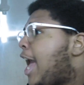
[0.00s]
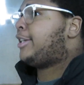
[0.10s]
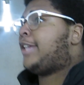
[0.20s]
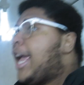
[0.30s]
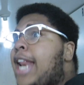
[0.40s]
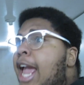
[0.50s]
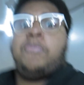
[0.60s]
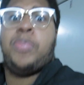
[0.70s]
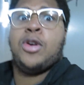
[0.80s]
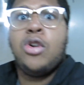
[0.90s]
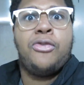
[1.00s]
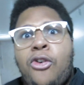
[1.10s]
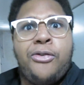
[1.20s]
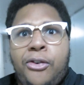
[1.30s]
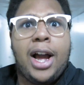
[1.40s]
date a
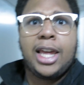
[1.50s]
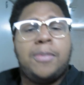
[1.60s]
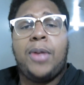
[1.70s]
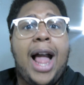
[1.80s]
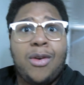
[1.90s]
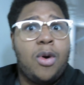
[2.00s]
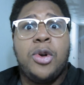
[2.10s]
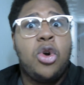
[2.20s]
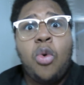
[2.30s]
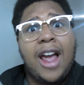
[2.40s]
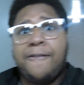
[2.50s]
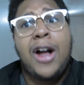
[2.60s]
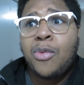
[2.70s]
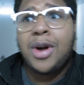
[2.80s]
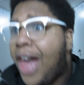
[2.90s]
beautiful fucking black woman who I
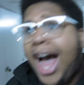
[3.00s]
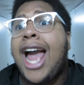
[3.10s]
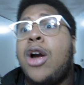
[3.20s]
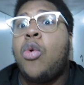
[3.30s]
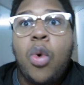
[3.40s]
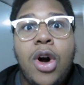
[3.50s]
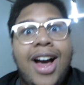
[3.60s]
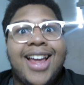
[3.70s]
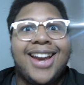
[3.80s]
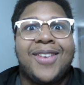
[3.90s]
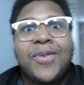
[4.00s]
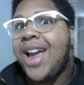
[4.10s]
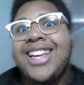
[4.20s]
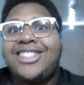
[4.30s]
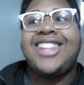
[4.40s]
fuck with. I would.
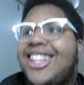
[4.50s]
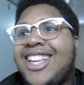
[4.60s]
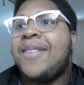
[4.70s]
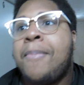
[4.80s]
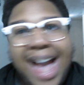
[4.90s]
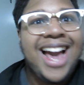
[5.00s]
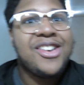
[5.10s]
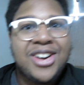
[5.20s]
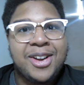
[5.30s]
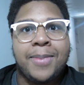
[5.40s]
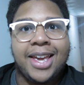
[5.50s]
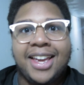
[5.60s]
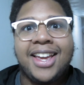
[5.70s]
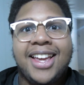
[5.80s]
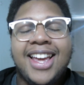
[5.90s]
Race doesn't matter to me.
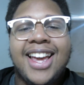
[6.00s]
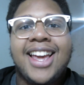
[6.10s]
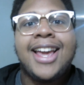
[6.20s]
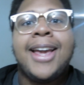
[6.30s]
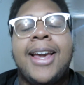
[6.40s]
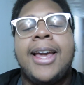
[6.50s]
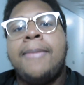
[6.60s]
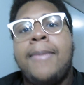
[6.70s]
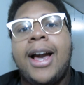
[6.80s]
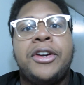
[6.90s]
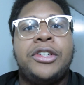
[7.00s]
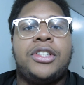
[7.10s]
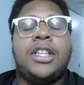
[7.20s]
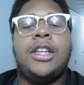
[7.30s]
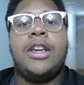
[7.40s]
It matters
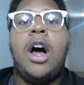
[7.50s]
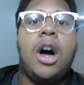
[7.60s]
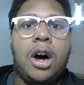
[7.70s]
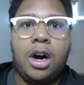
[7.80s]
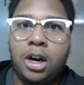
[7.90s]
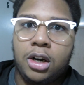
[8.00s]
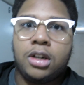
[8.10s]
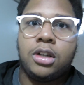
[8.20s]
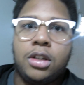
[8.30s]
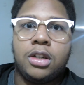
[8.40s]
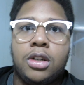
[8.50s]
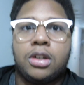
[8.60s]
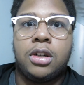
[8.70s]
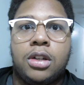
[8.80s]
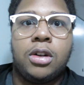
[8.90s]
to y'all.
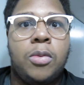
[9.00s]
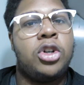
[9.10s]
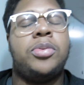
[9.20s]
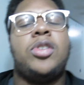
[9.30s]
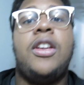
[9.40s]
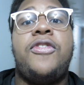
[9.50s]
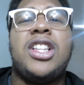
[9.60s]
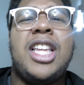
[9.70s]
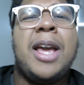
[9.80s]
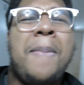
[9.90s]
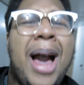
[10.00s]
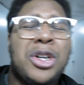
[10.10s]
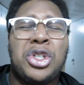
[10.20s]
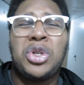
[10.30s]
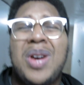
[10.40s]
More specifically, it
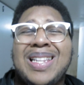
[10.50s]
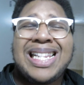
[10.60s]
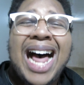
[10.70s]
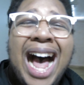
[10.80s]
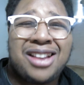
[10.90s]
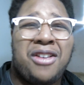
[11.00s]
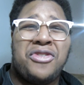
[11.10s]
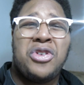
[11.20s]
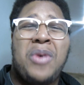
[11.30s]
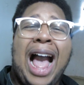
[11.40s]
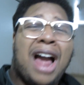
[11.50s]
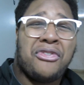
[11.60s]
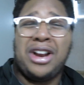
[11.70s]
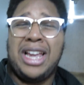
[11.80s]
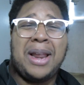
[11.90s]
matters to a lot of you
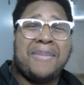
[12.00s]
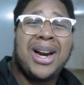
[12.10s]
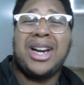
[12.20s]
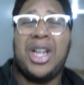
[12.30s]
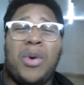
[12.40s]
African American